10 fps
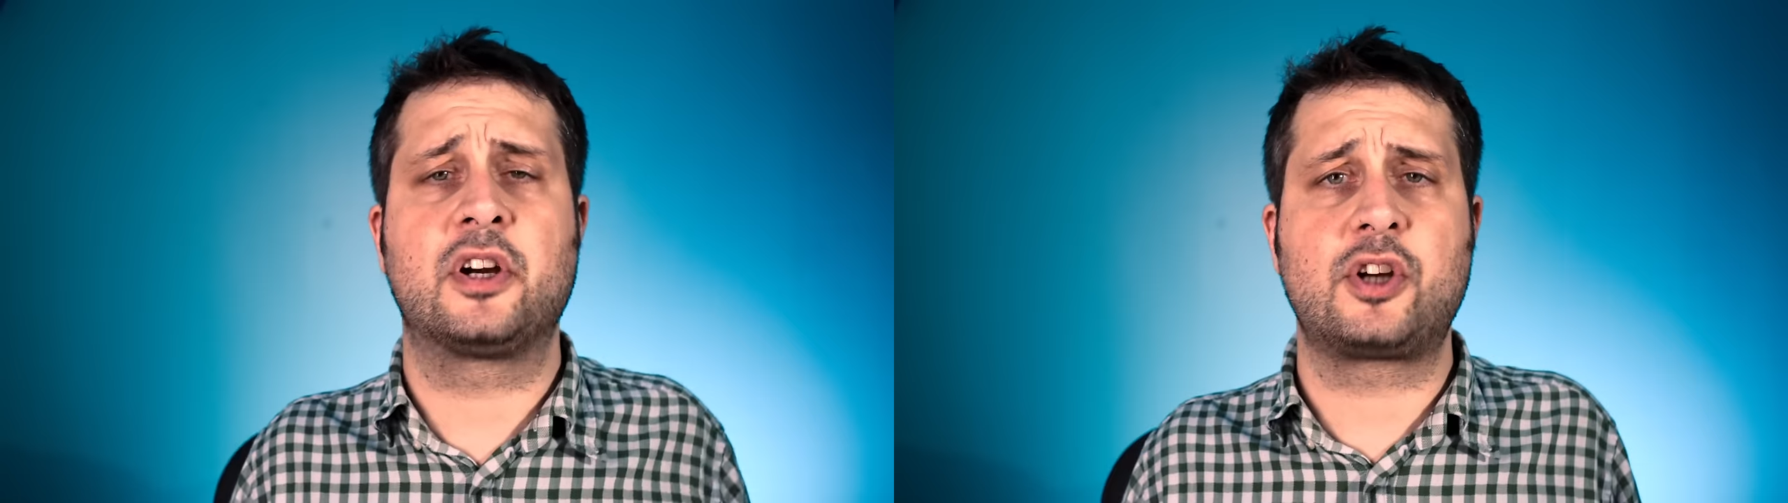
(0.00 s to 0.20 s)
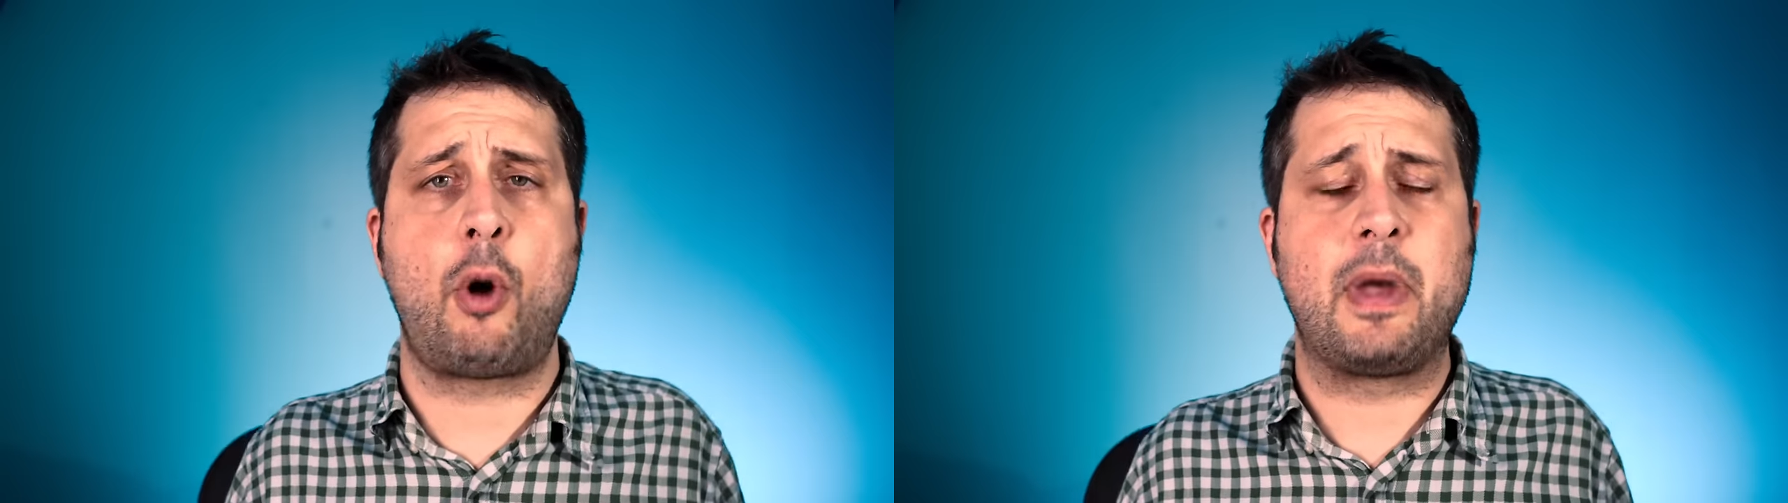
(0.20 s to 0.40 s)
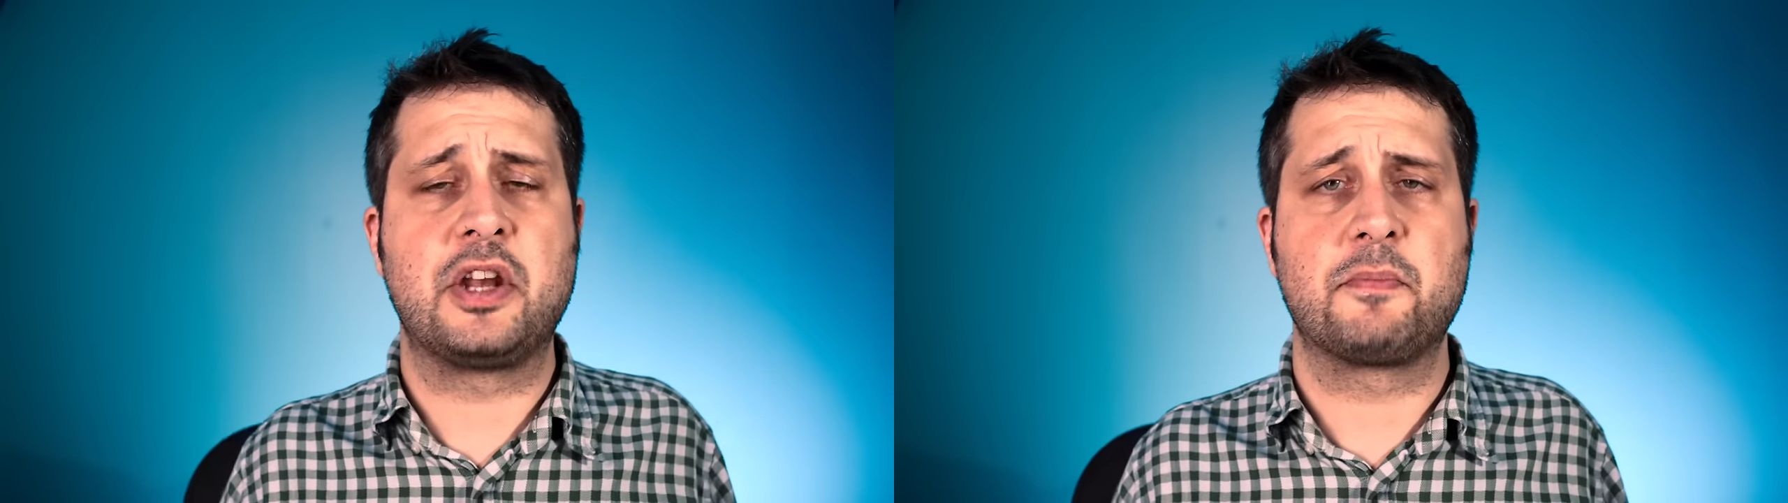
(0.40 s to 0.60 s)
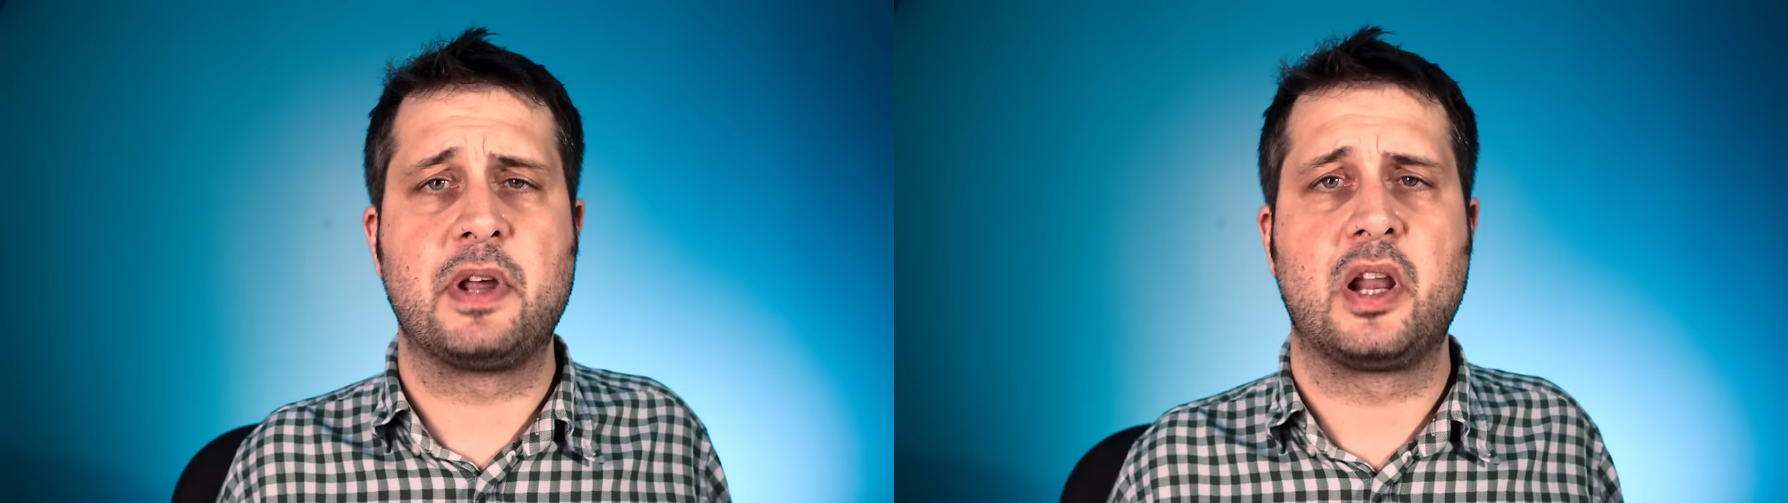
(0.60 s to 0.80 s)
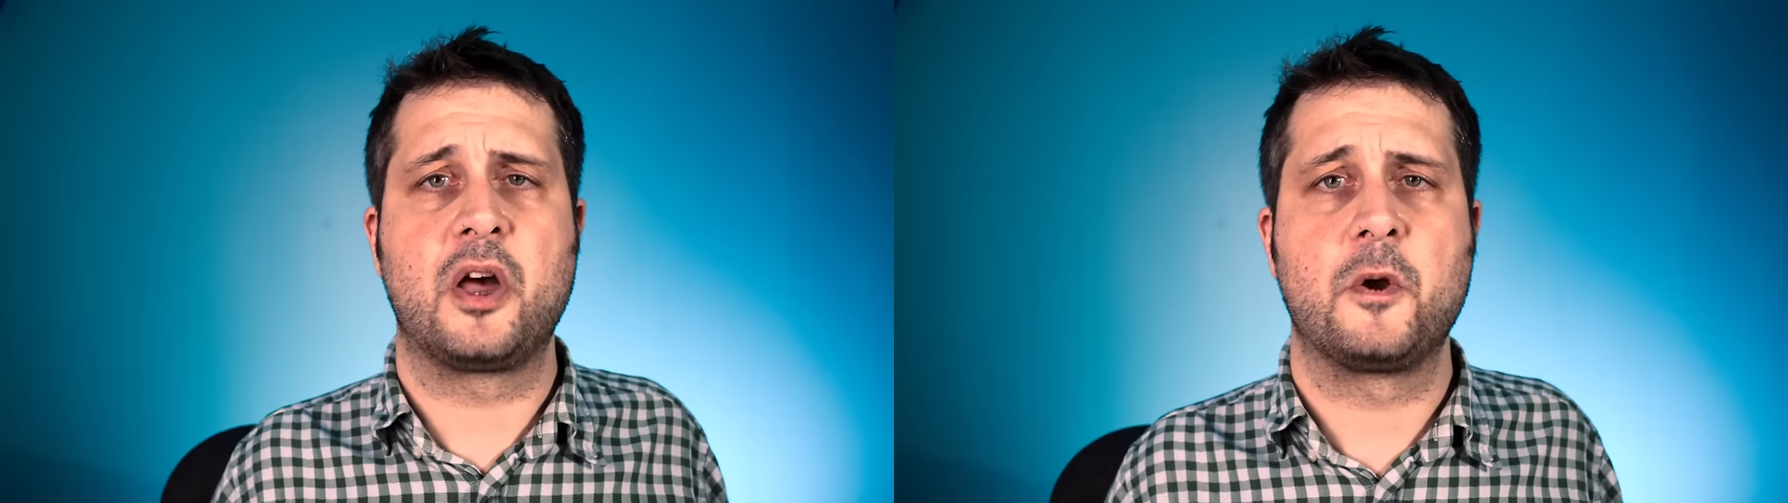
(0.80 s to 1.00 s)
a comment
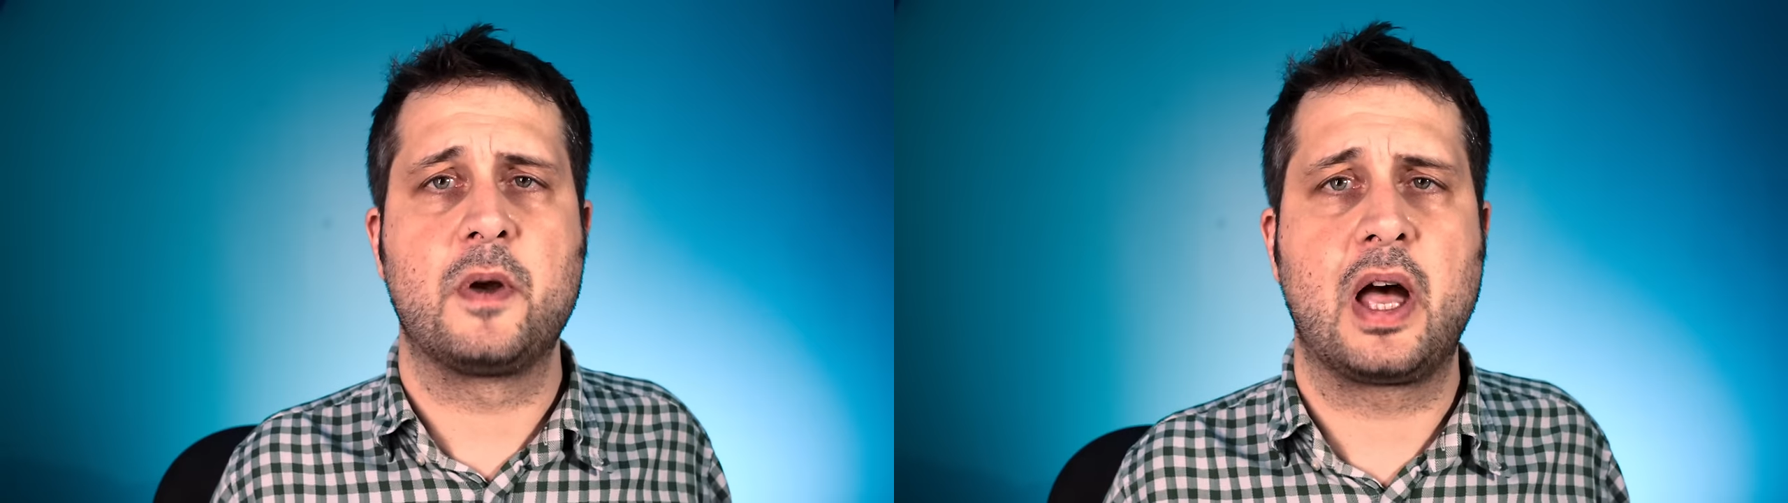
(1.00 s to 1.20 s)
below.